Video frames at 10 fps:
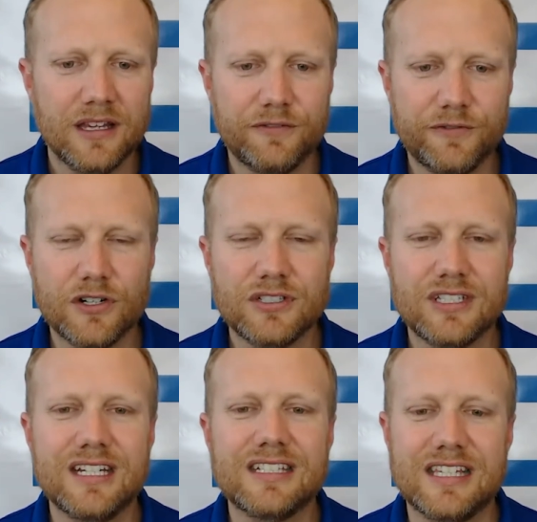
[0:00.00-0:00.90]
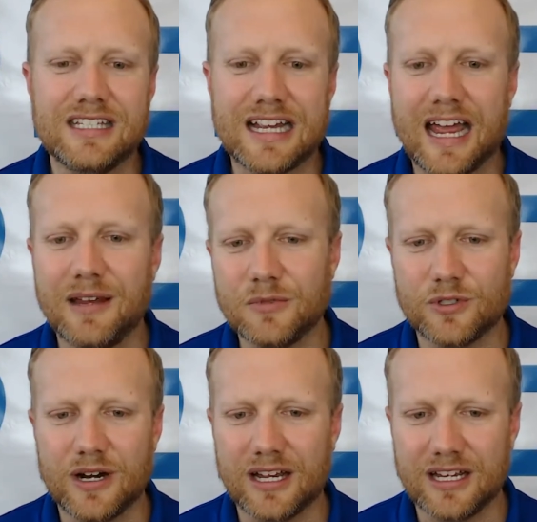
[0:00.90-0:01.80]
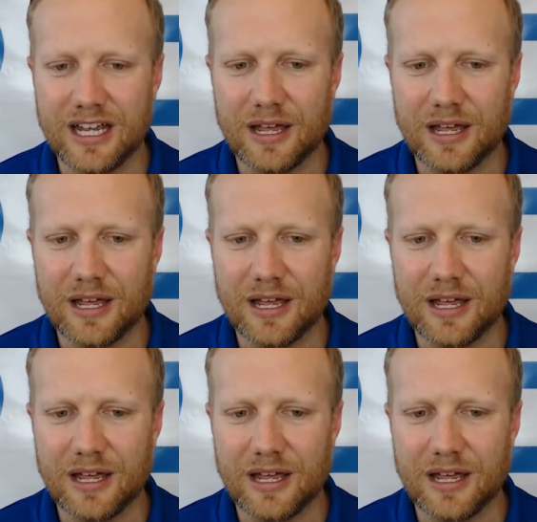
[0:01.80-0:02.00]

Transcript: The first is the time tracking